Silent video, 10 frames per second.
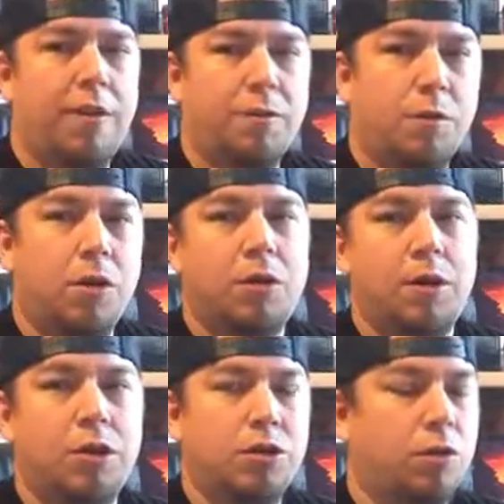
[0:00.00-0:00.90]

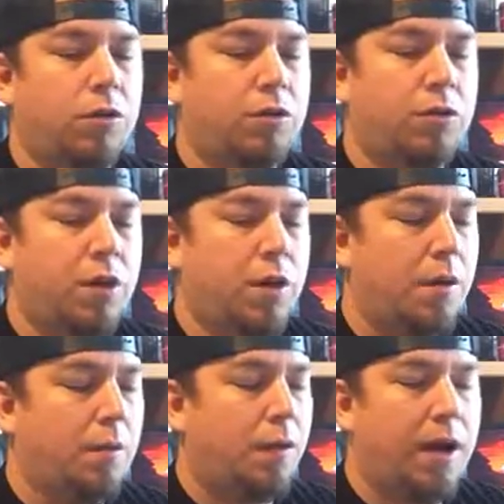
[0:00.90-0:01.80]
aftermarket controllers.
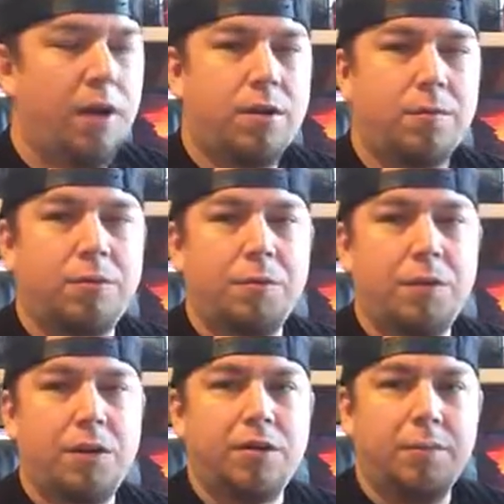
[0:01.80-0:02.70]
Well, how come
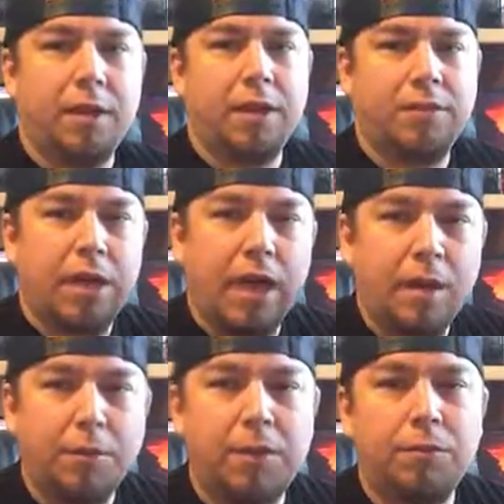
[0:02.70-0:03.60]
someone doesn't make a
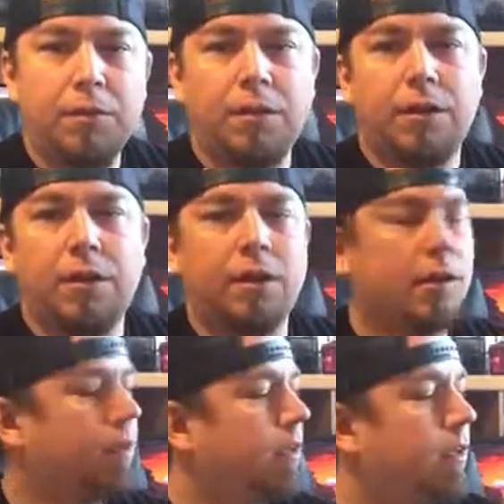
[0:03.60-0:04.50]
tablet with
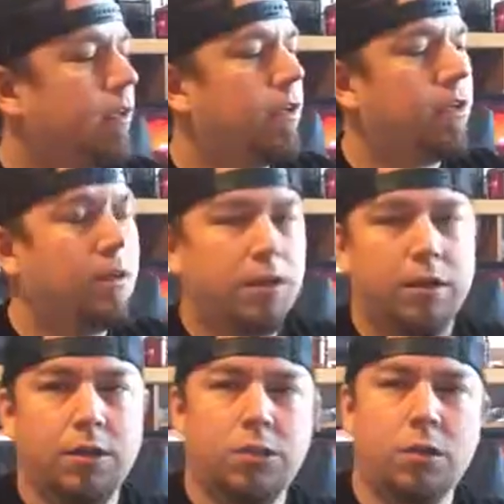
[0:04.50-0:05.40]

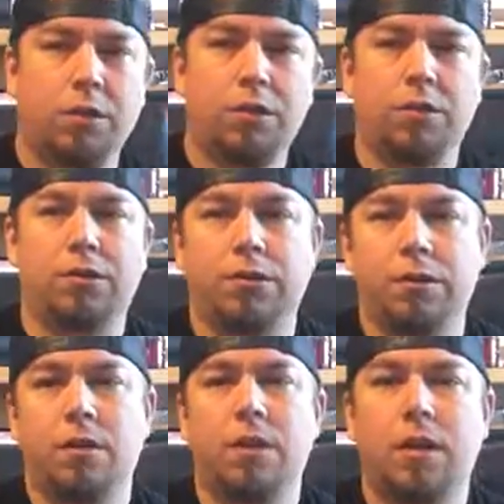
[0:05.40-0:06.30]
controllers?